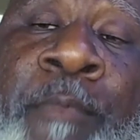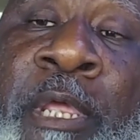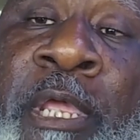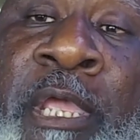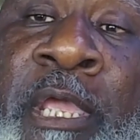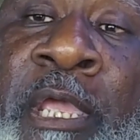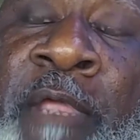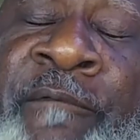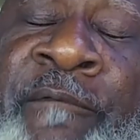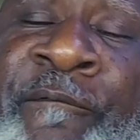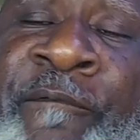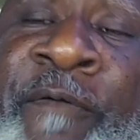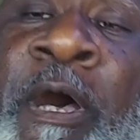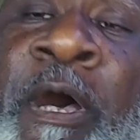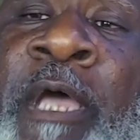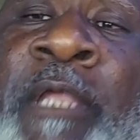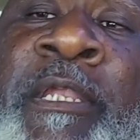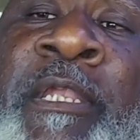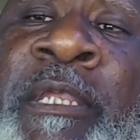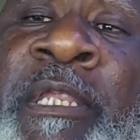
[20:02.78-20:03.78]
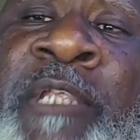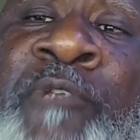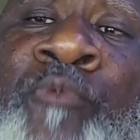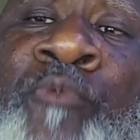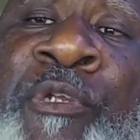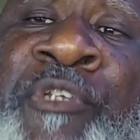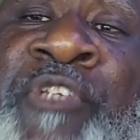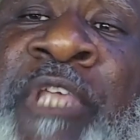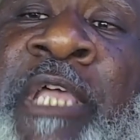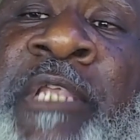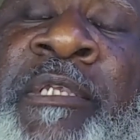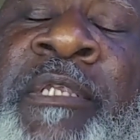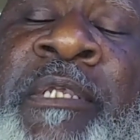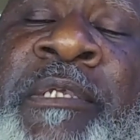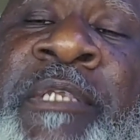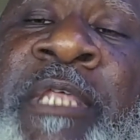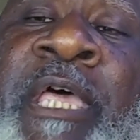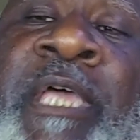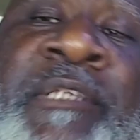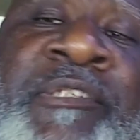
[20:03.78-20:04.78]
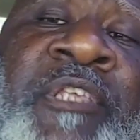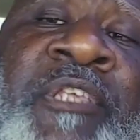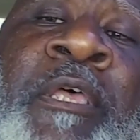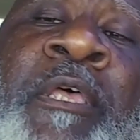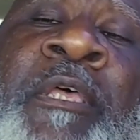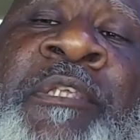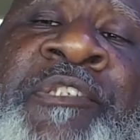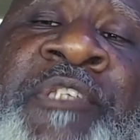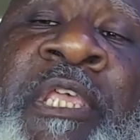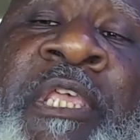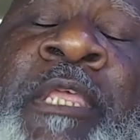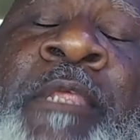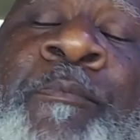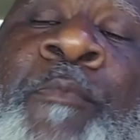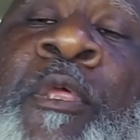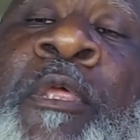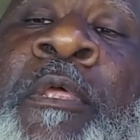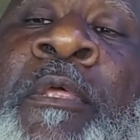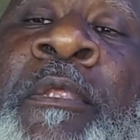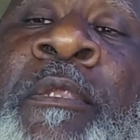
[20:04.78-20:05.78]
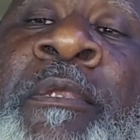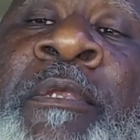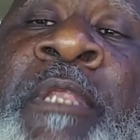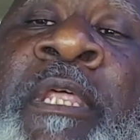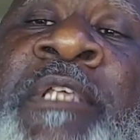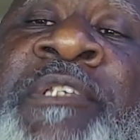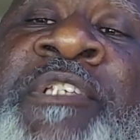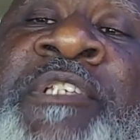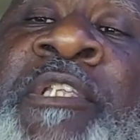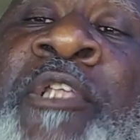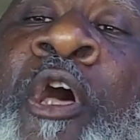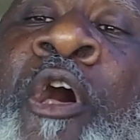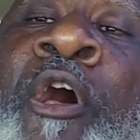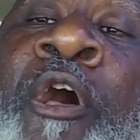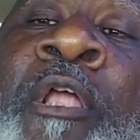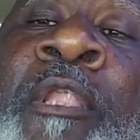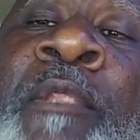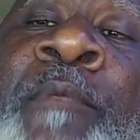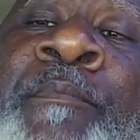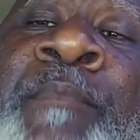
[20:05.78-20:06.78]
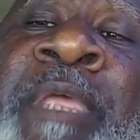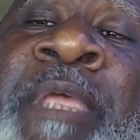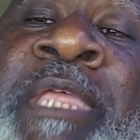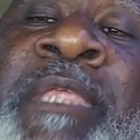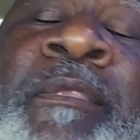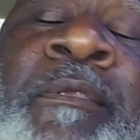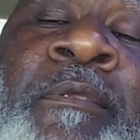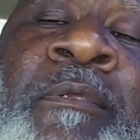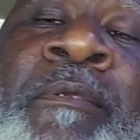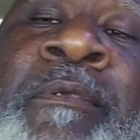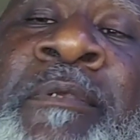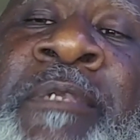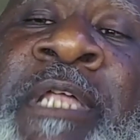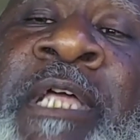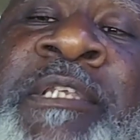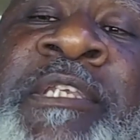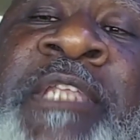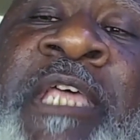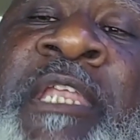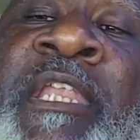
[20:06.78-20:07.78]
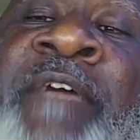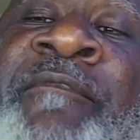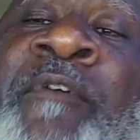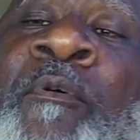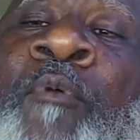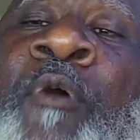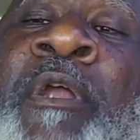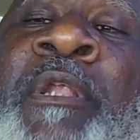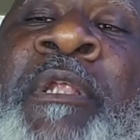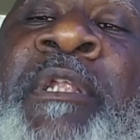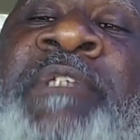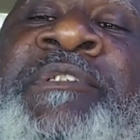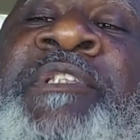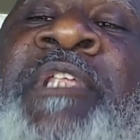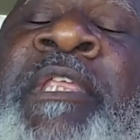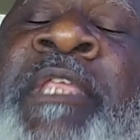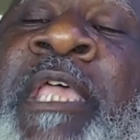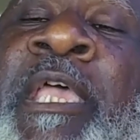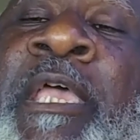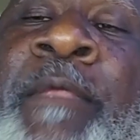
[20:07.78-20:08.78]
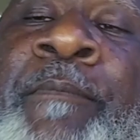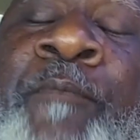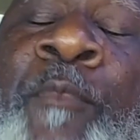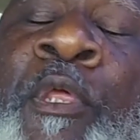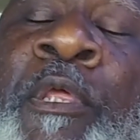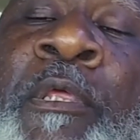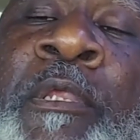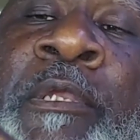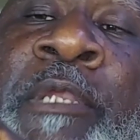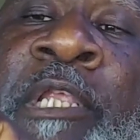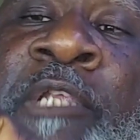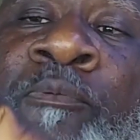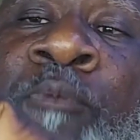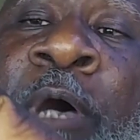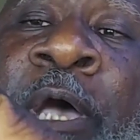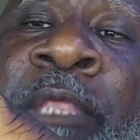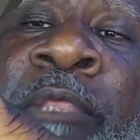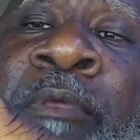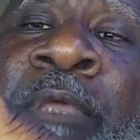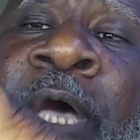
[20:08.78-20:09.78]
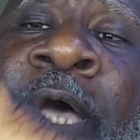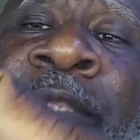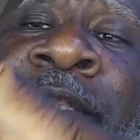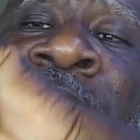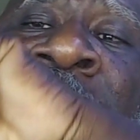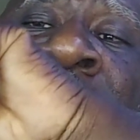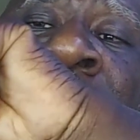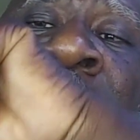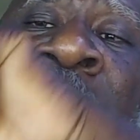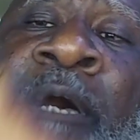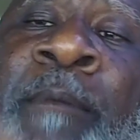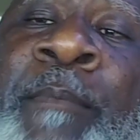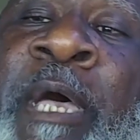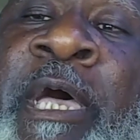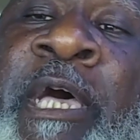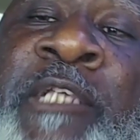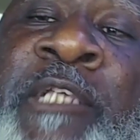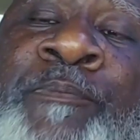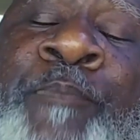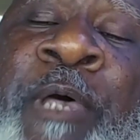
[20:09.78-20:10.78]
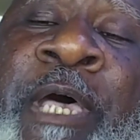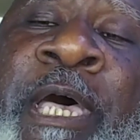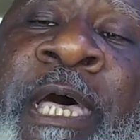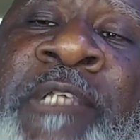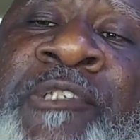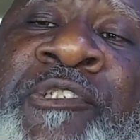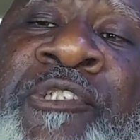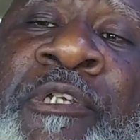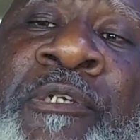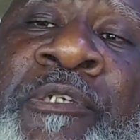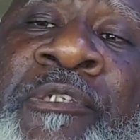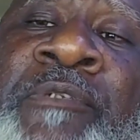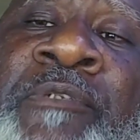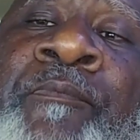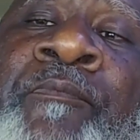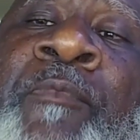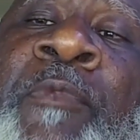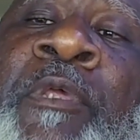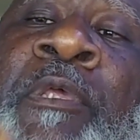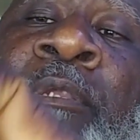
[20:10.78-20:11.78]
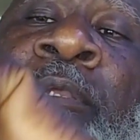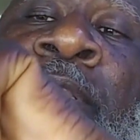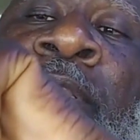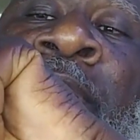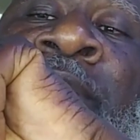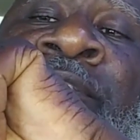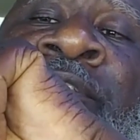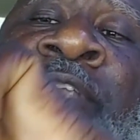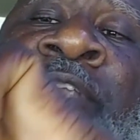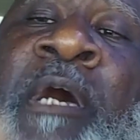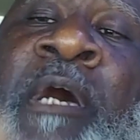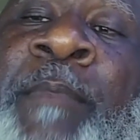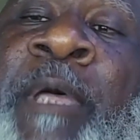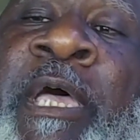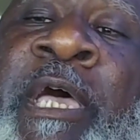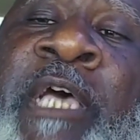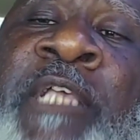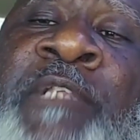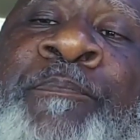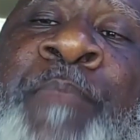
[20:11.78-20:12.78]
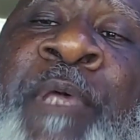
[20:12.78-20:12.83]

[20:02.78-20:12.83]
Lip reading: and finding these rejected texts. See, this is all the meat that they never wanted us to get. This is why you got these dumbass pastors, these dumbass